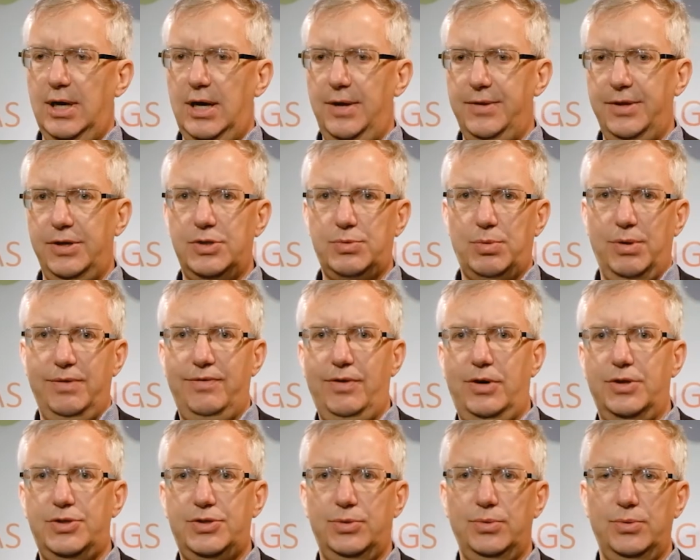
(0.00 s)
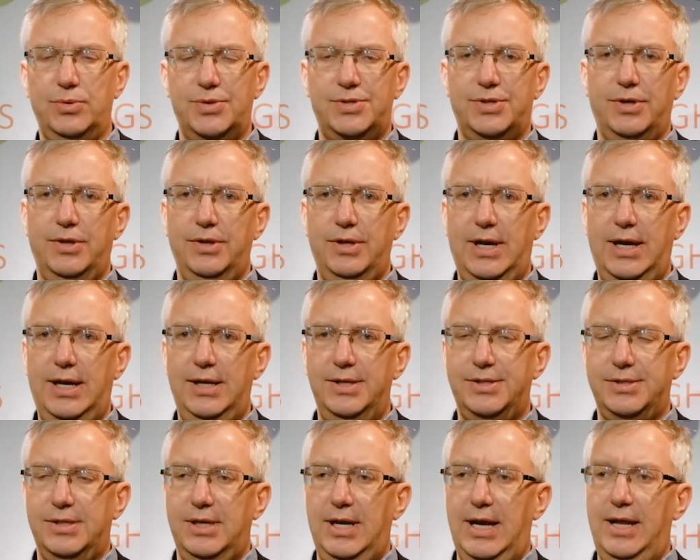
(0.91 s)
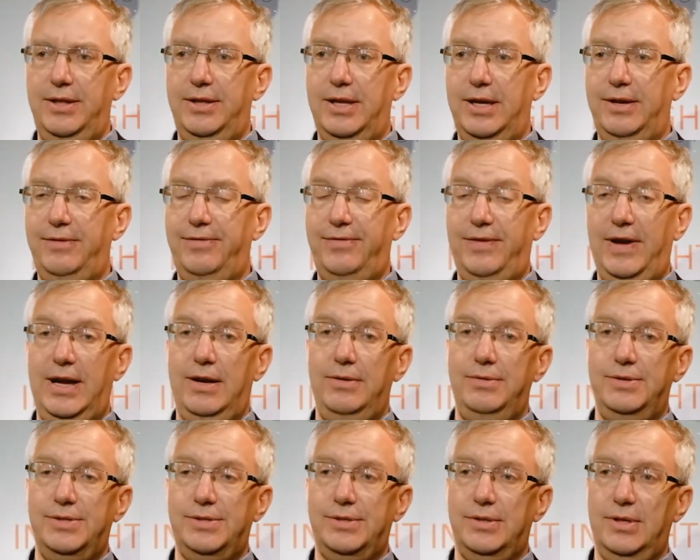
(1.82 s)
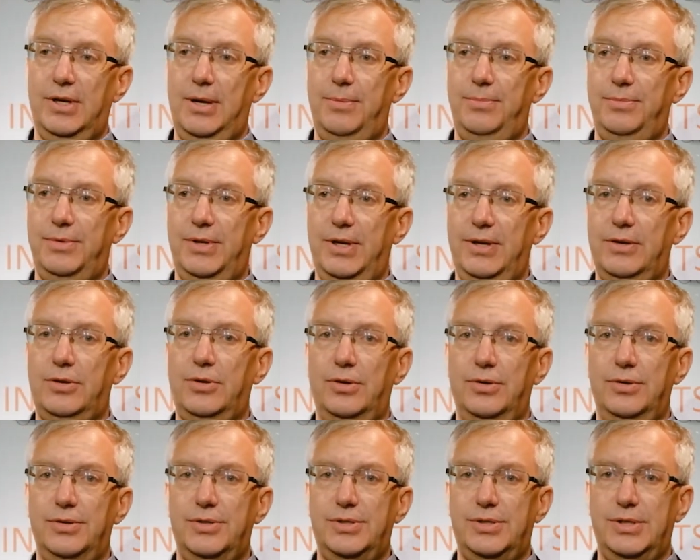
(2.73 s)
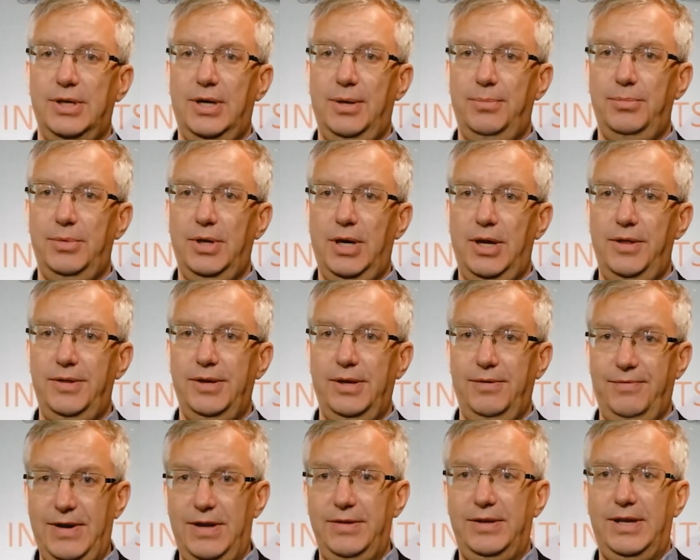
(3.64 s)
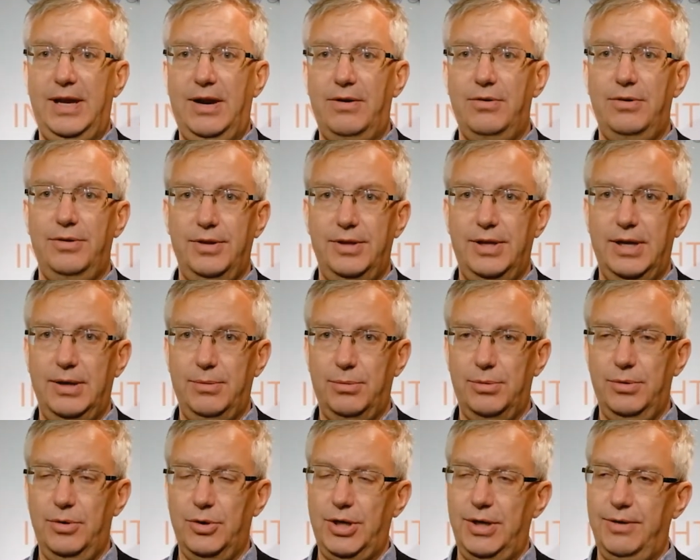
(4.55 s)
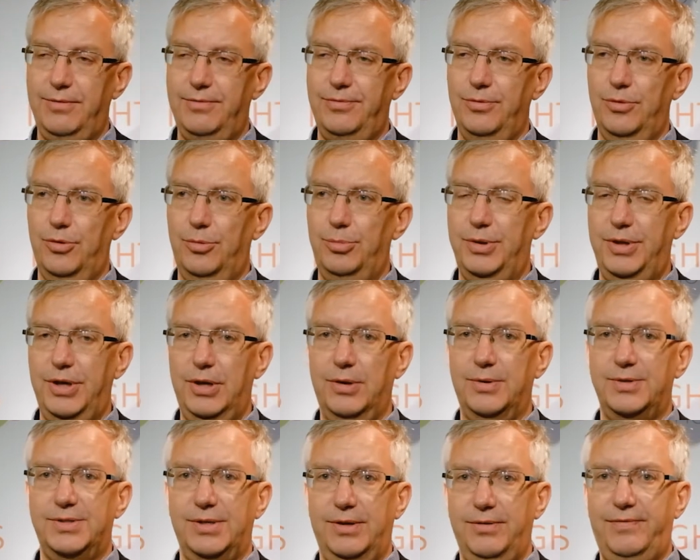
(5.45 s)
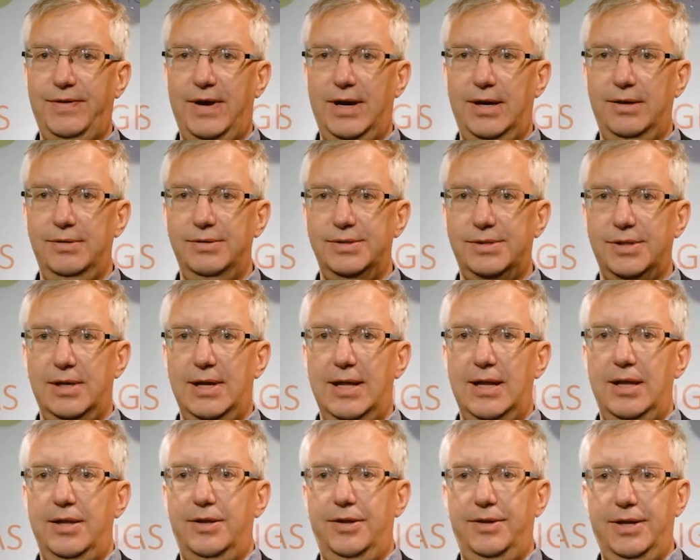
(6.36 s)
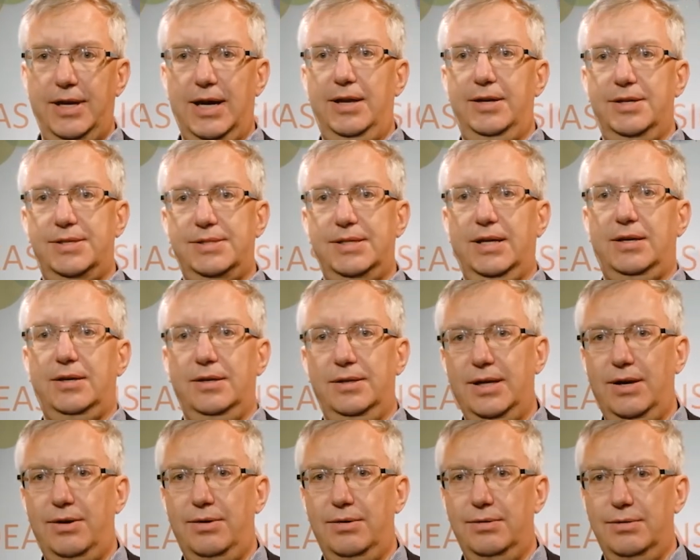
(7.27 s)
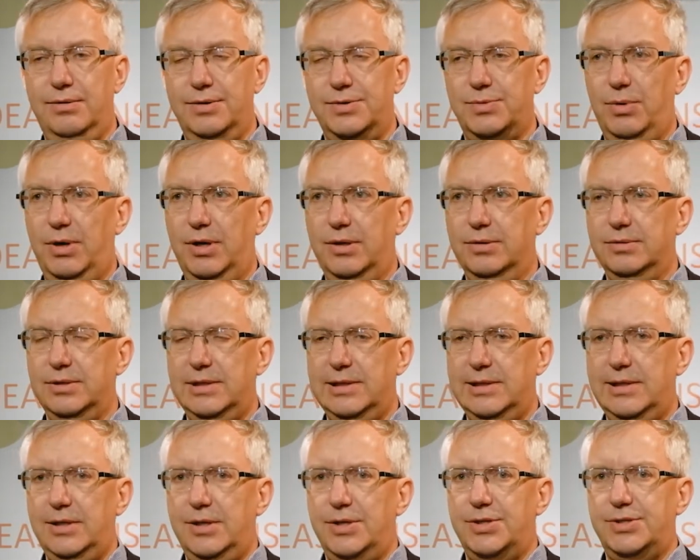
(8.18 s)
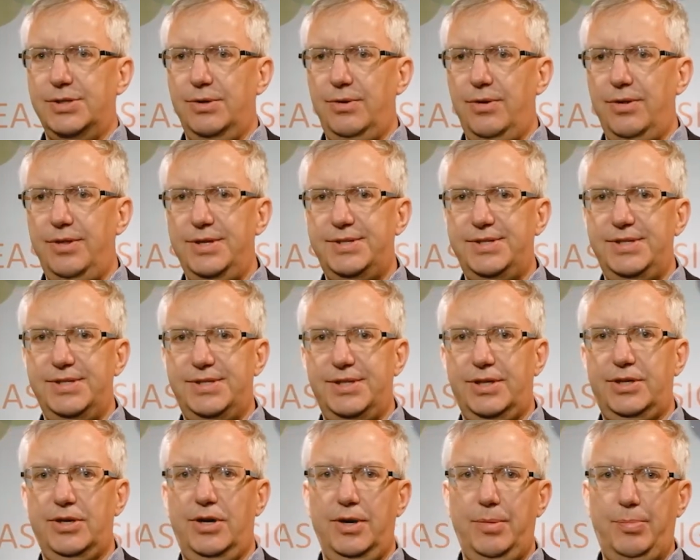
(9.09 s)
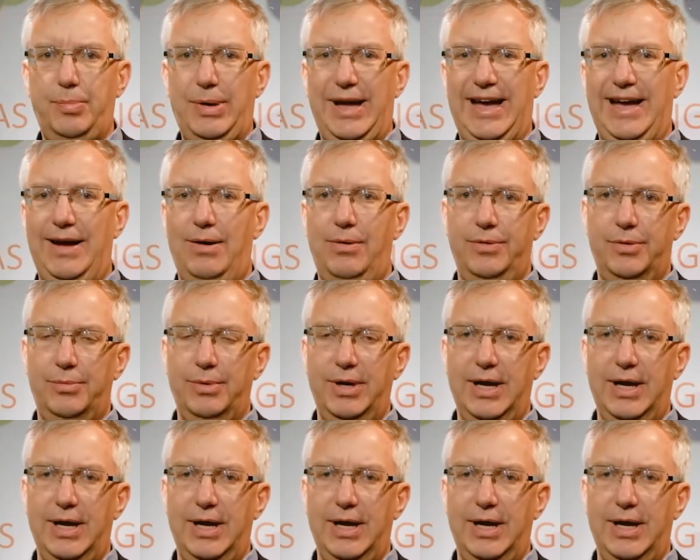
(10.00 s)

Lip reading: They used one of our tools on that, and they found found the error that they were looking for, but they also found that they had a second error as well. So this is the kind of power that we